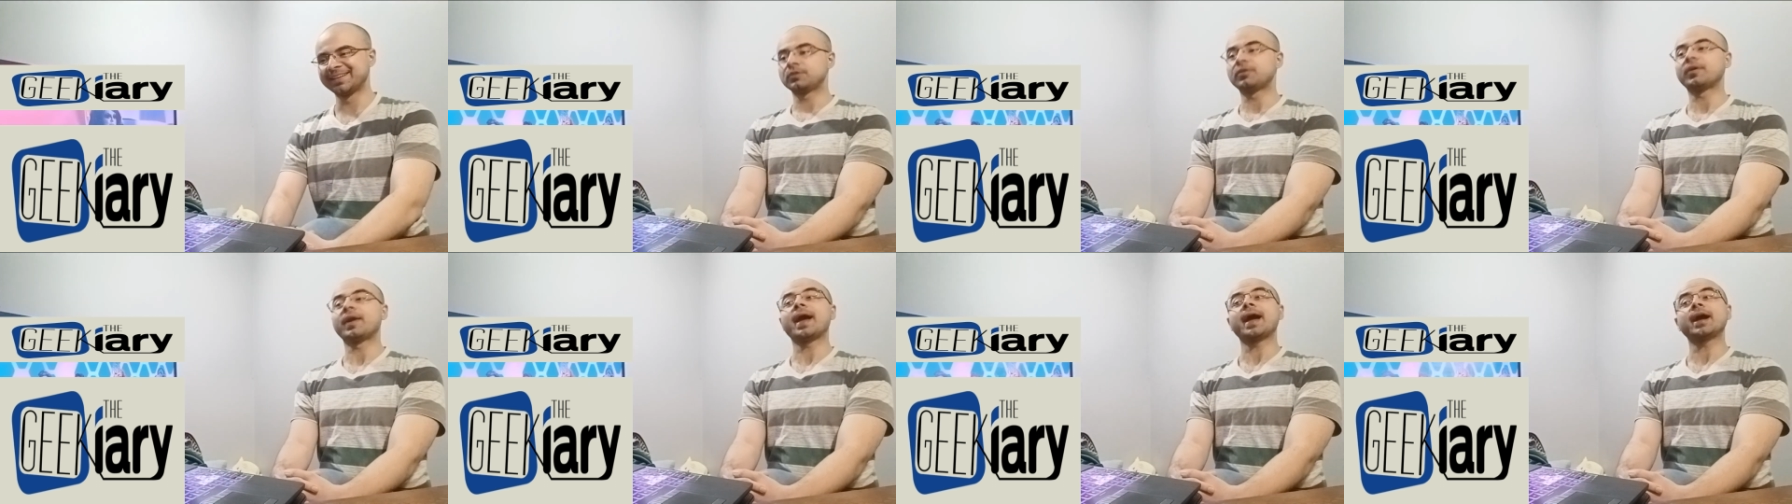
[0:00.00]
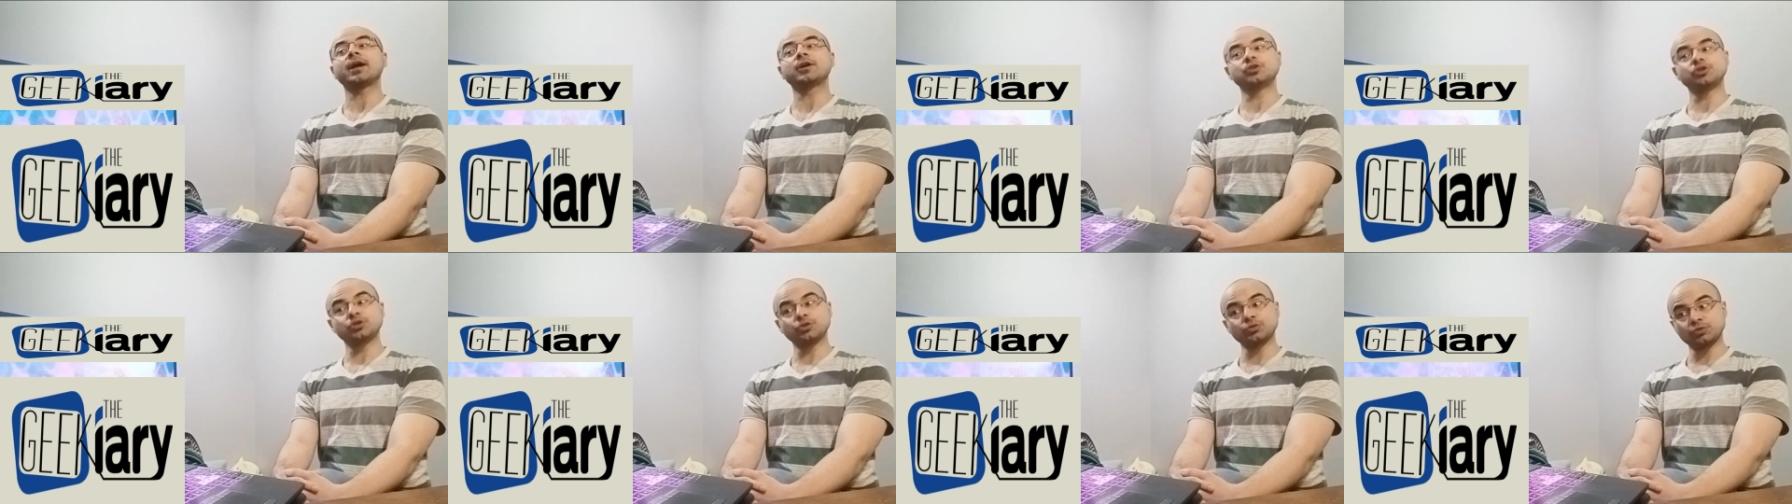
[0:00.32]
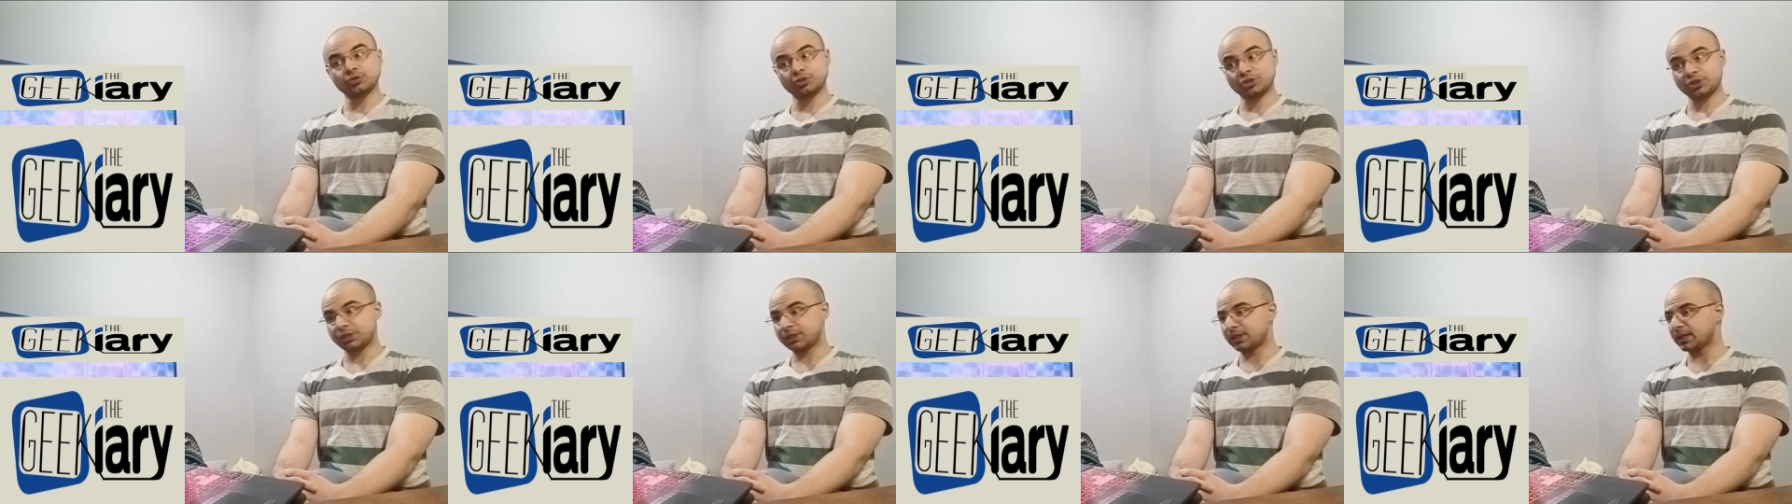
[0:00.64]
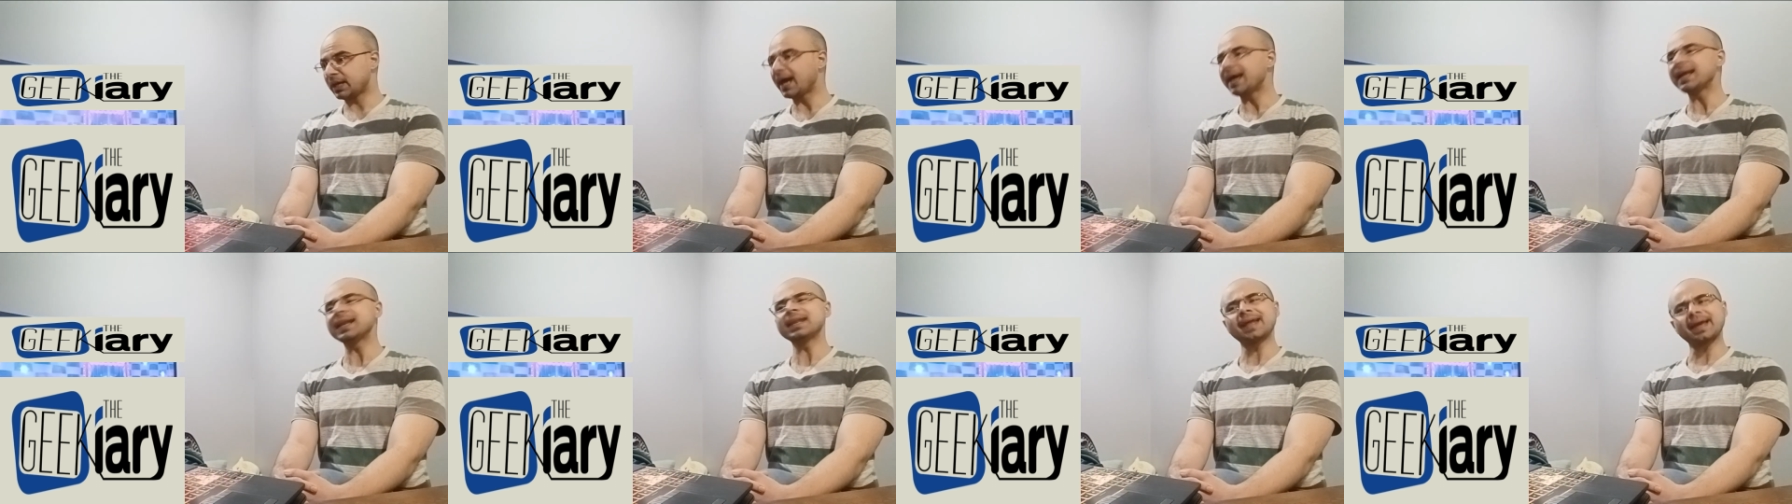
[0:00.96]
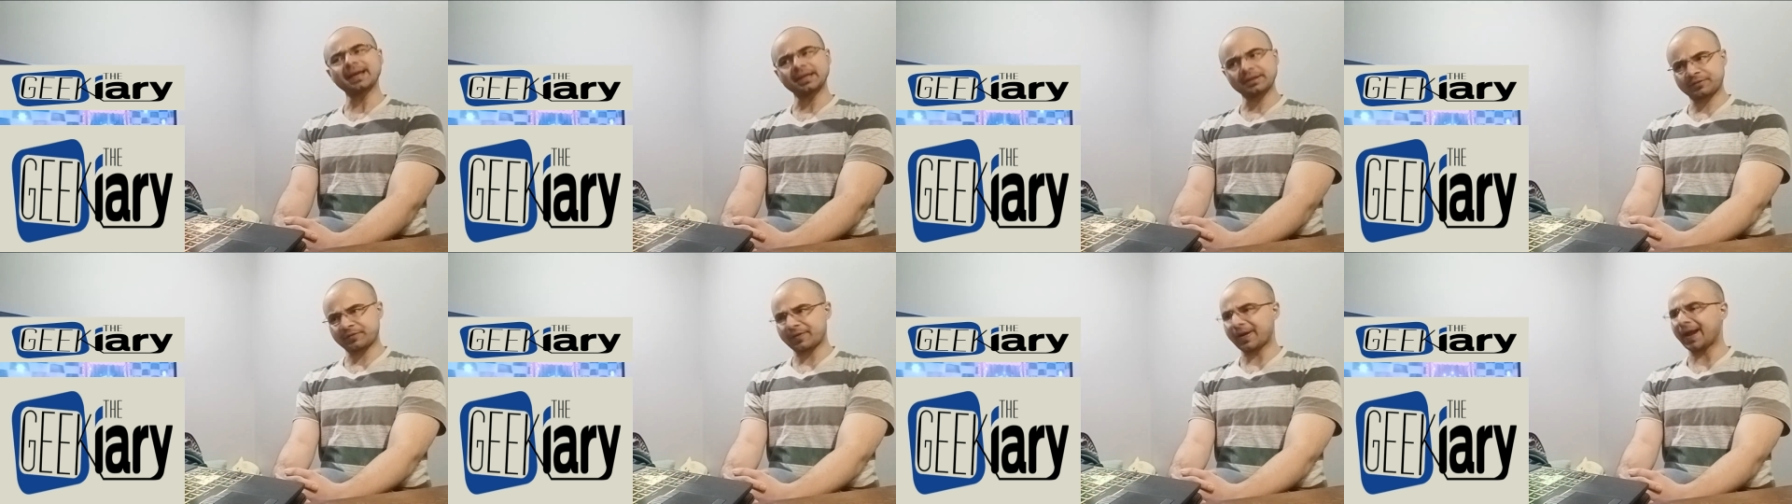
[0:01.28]
Drag Chuchi. I
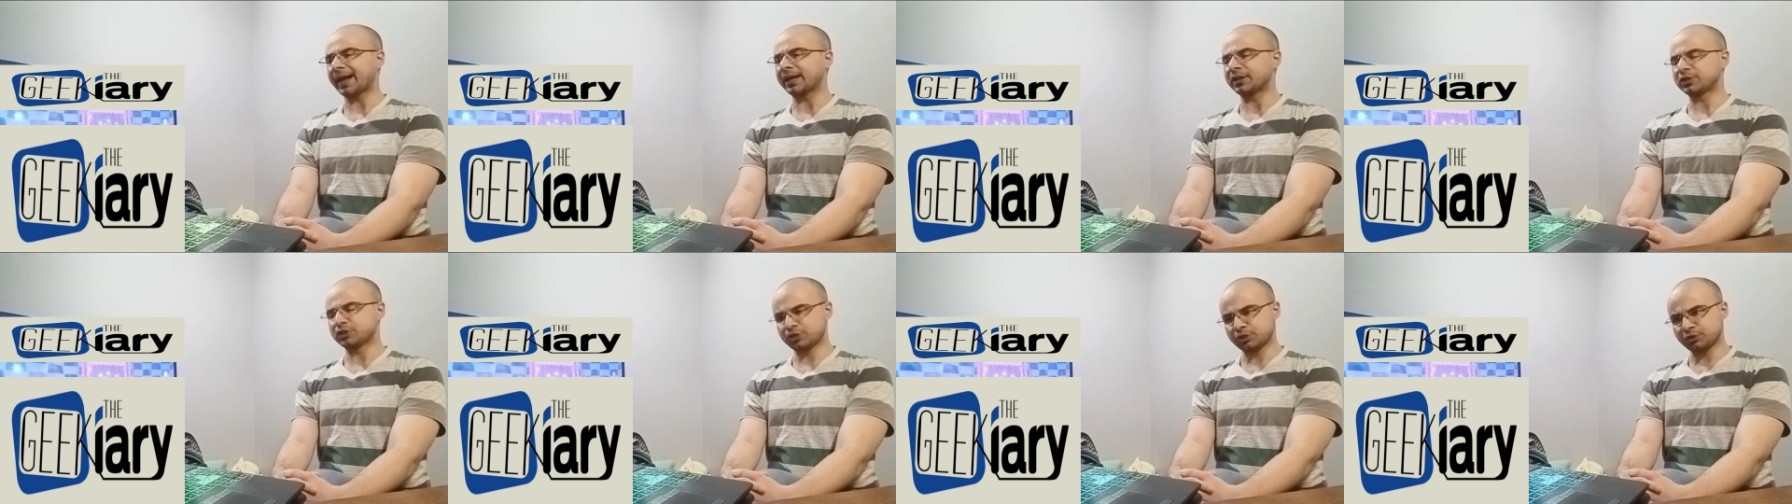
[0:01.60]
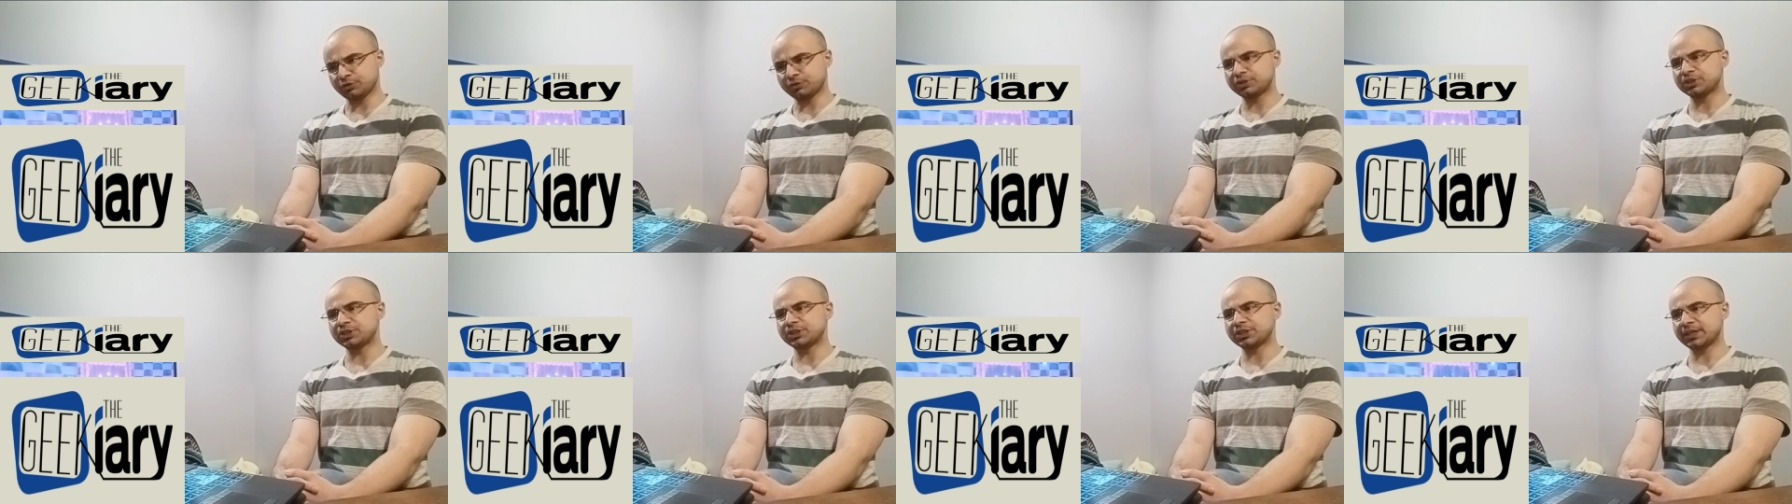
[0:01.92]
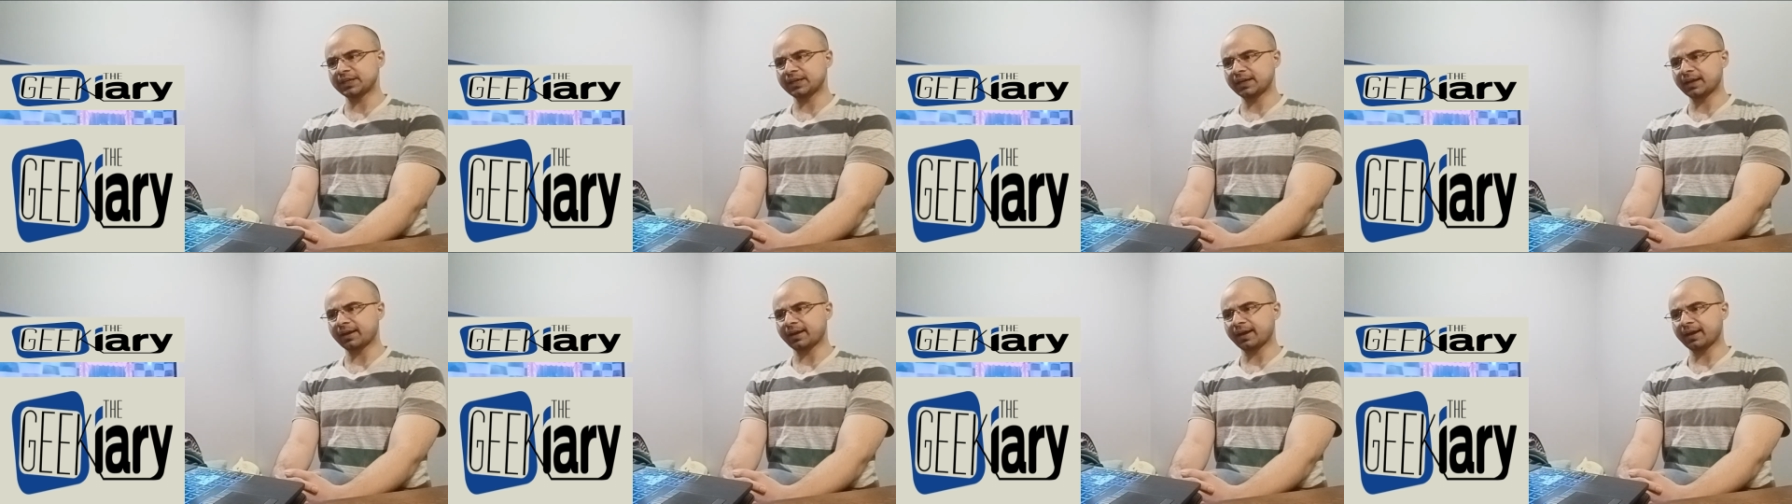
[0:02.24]
like Drag Chuchi.